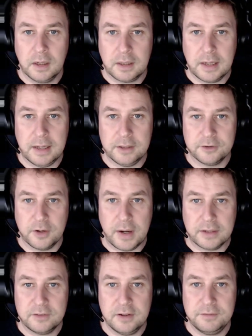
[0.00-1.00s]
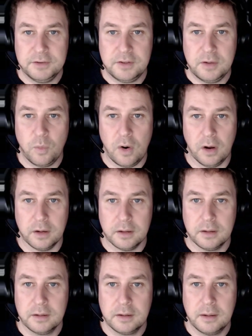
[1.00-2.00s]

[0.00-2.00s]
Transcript: Okay, so activity 1.